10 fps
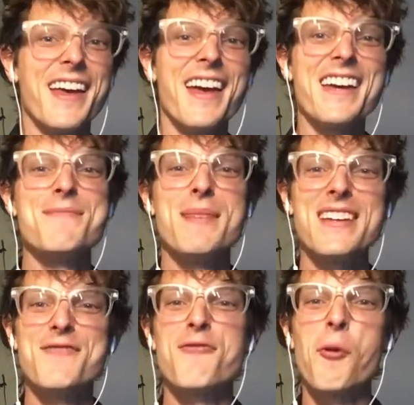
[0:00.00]
it can
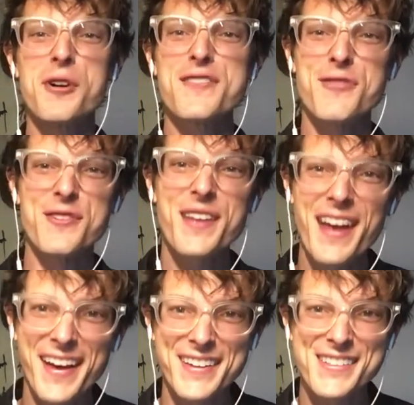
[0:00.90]
mean four different
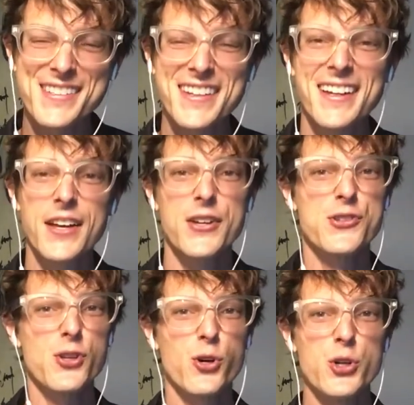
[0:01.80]
things.
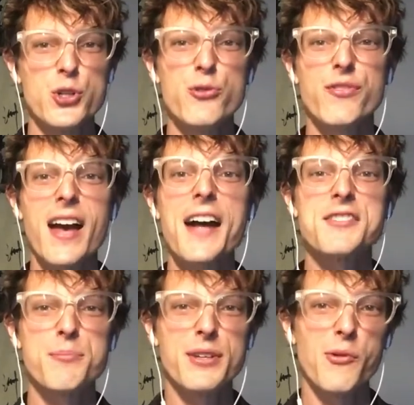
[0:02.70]
So you've got
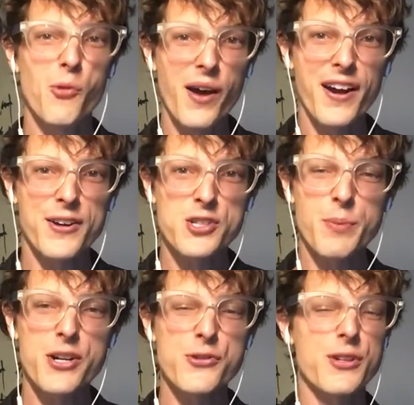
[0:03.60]
to be aware,
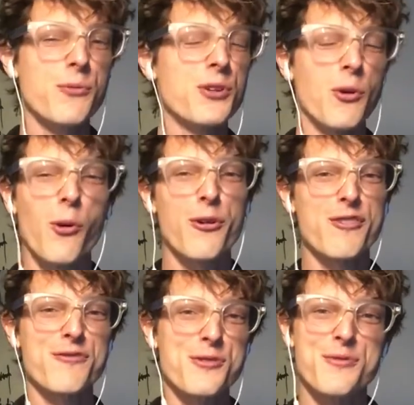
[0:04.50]
especially when you're
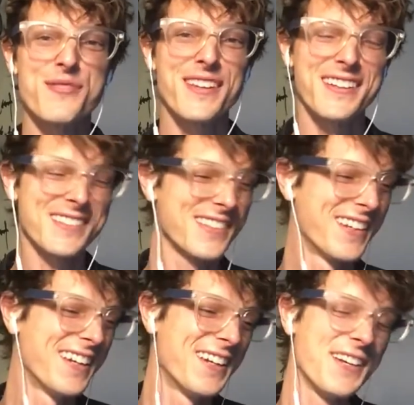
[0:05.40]
ordering food and things.
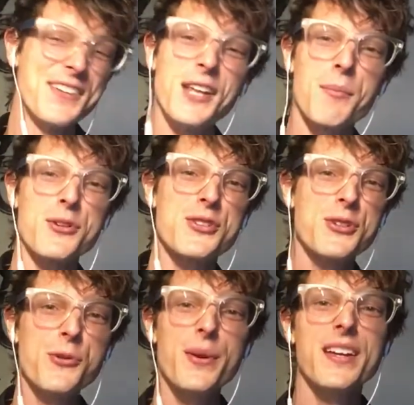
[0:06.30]
Number
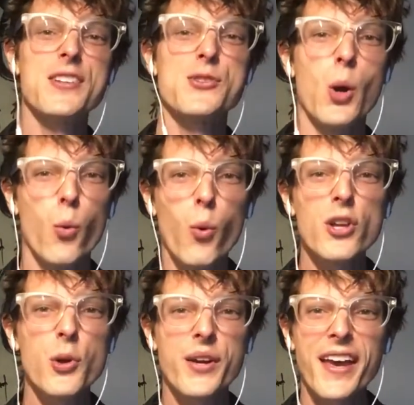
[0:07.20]
two is,
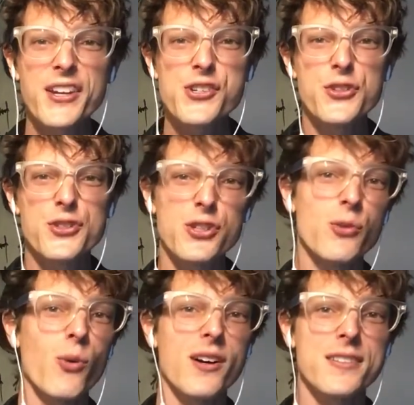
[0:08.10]
what location do
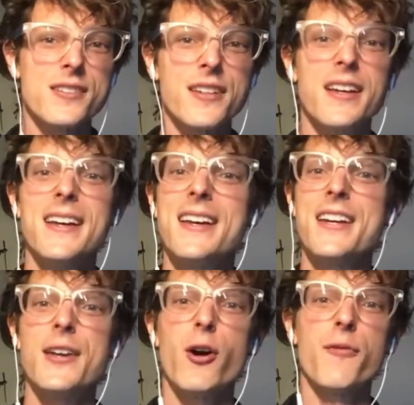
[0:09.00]
you want?
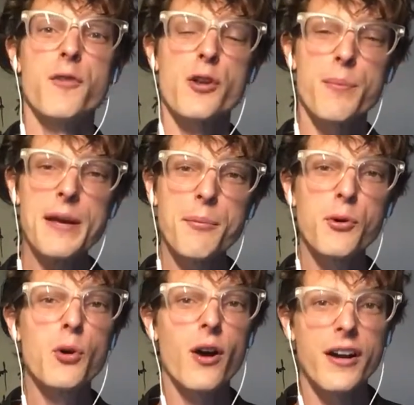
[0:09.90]
You know, for the people
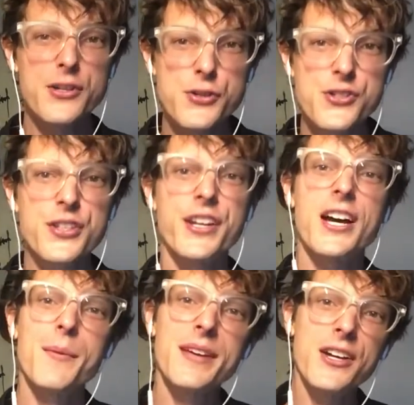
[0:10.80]
who are interested in
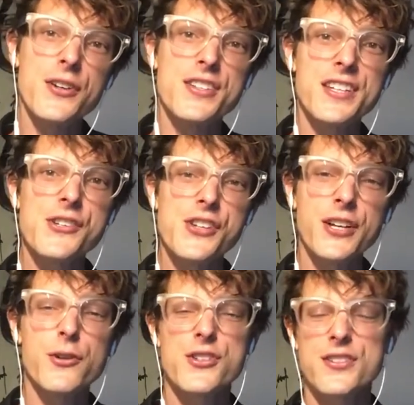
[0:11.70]
coming here to teach
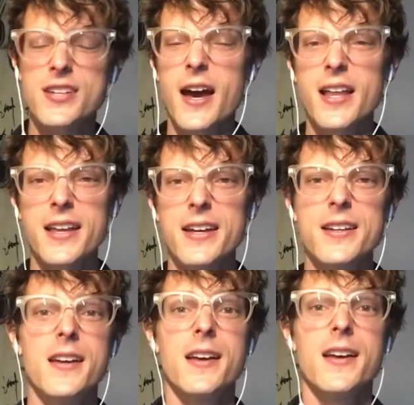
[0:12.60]
English in Thailand,